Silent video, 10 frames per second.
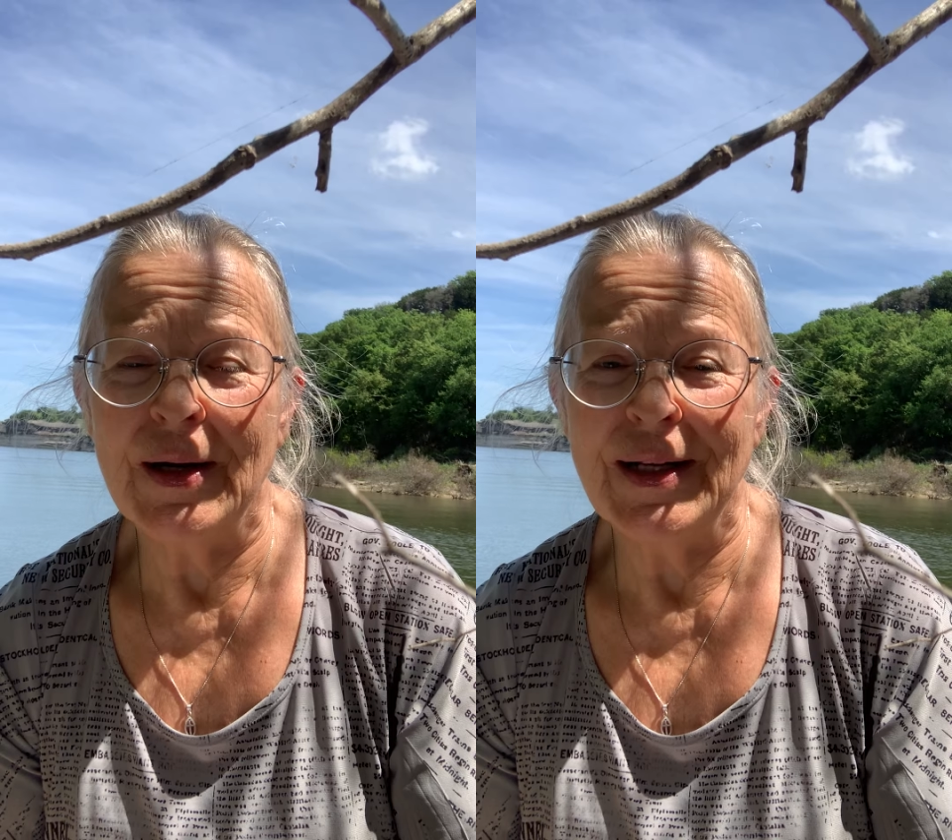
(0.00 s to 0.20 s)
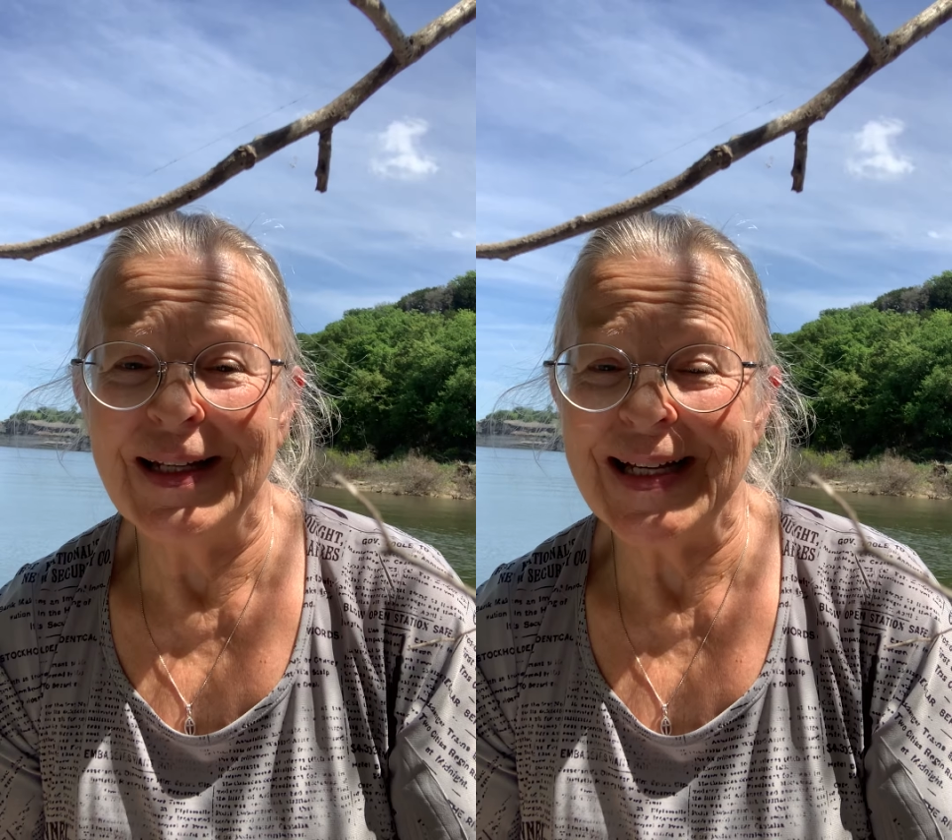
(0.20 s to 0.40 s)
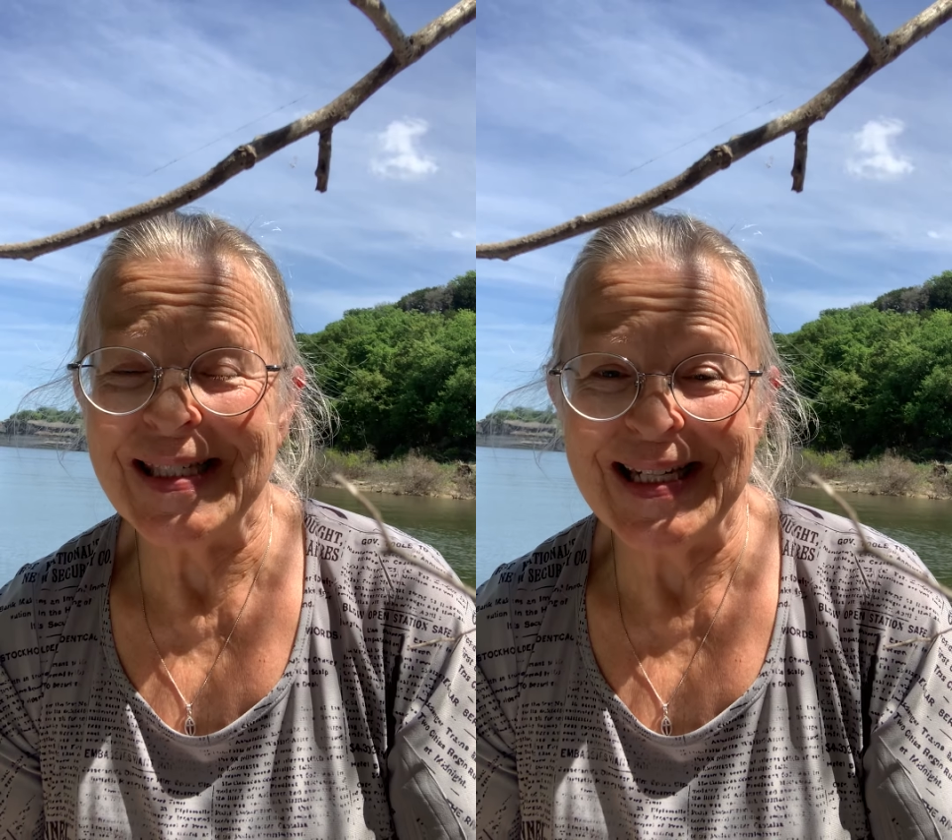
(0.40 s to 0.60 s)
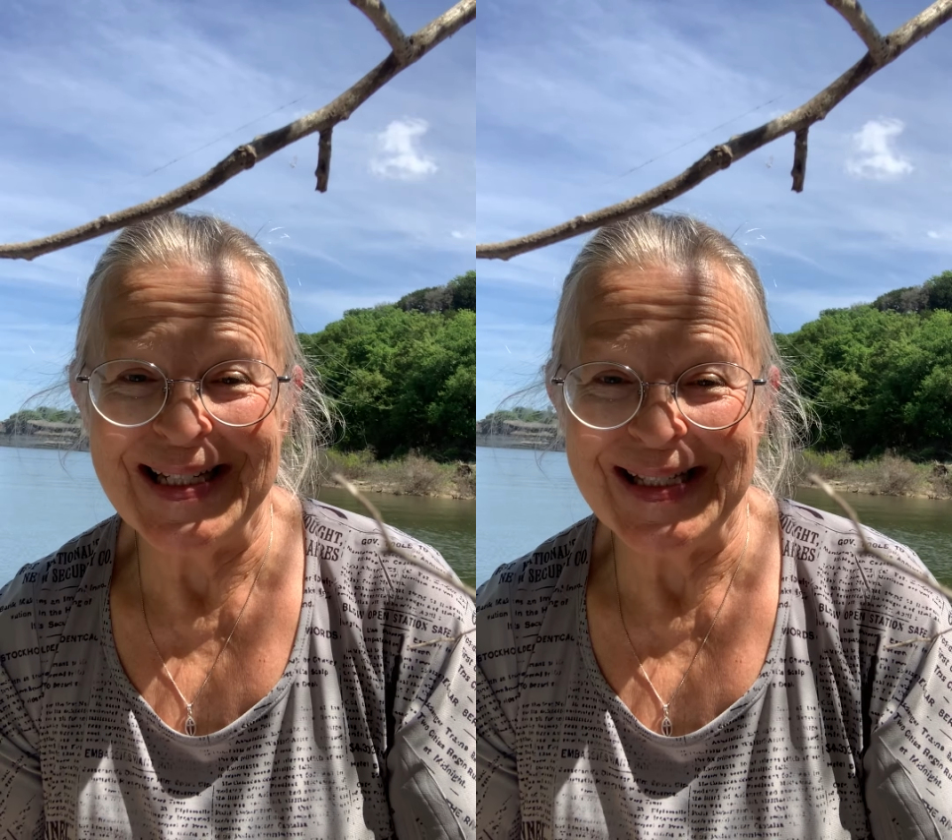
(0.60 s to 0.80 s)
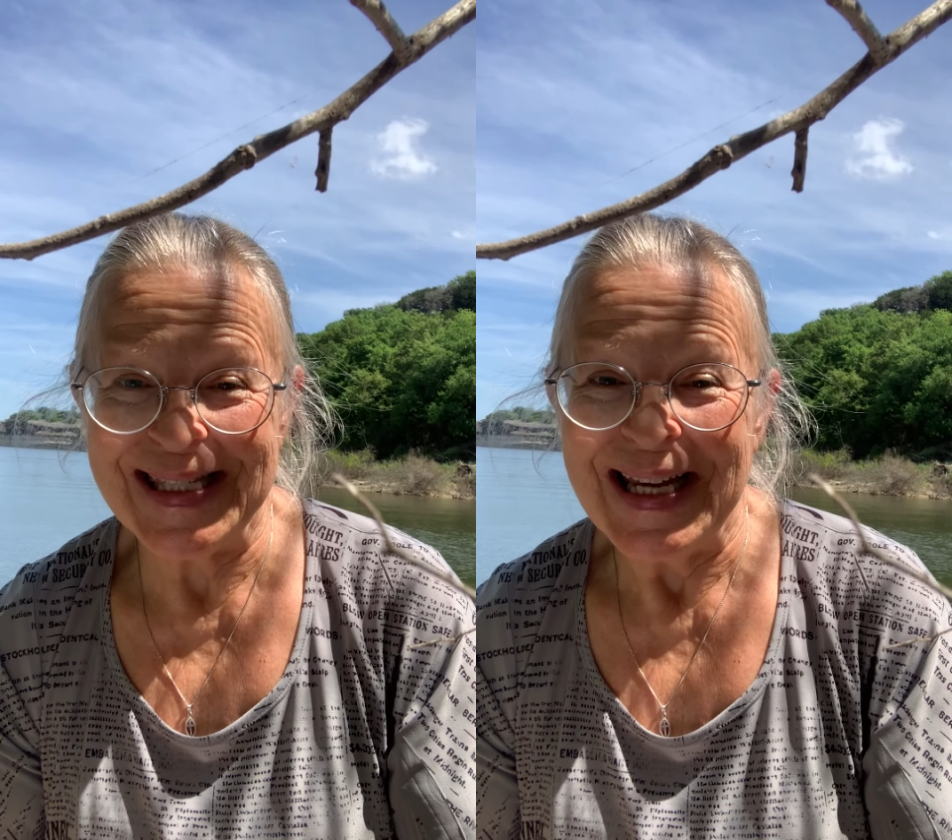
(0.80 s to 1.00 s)

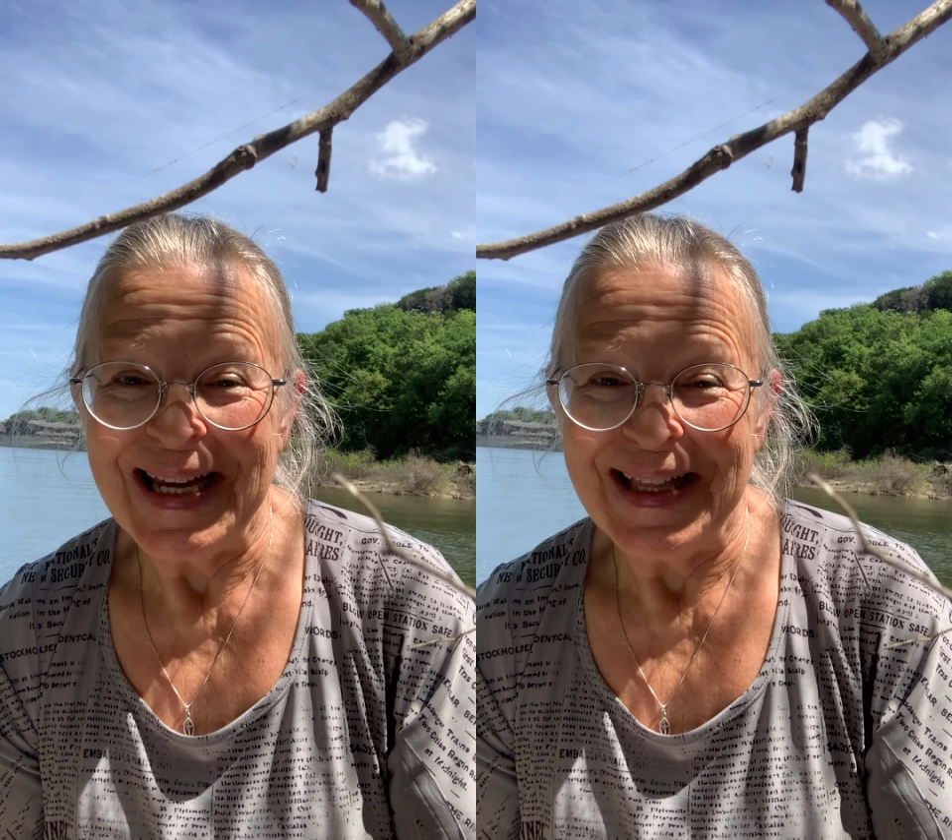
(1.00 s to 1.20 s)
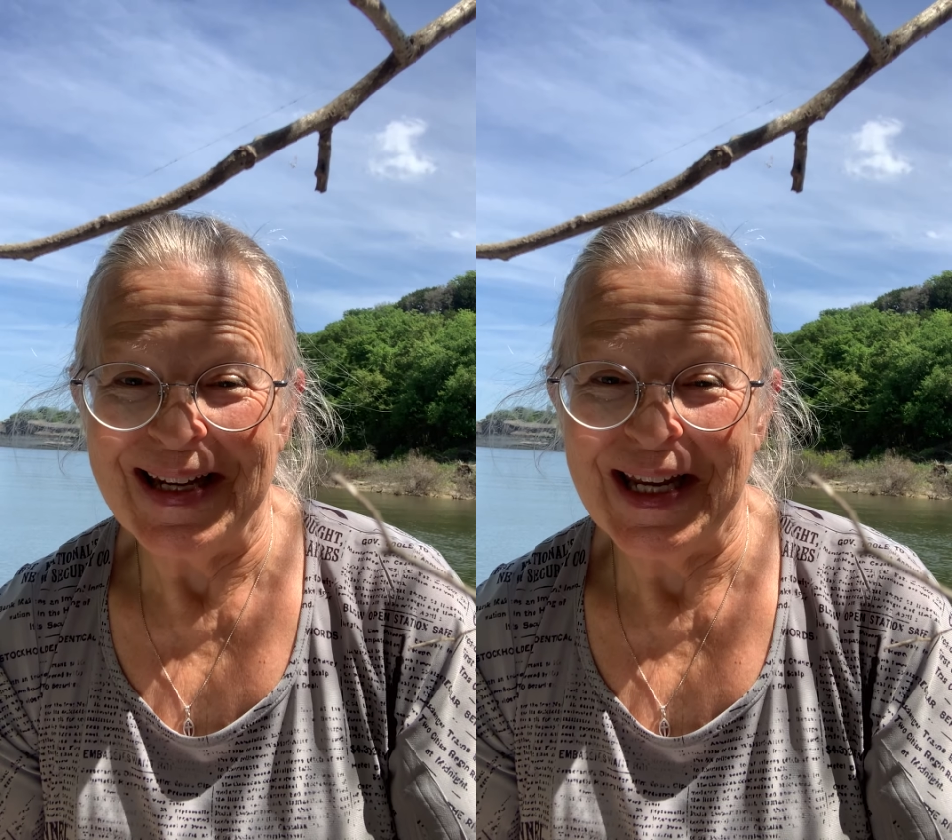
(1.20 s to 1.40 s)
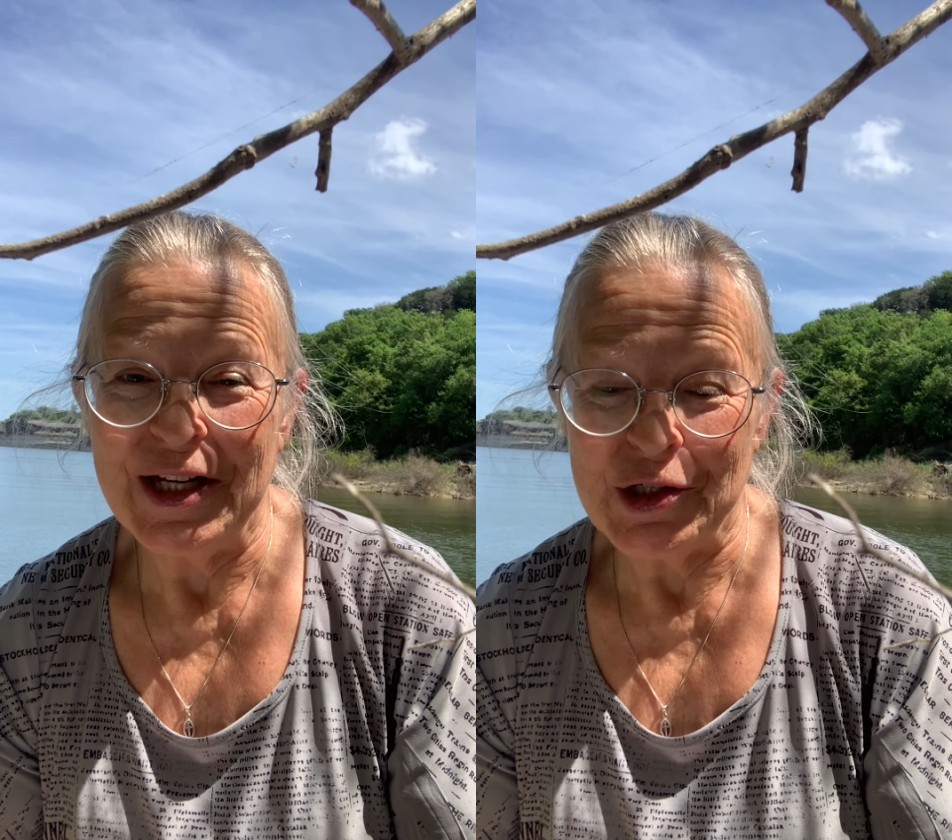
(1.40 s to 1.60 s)
lessons that he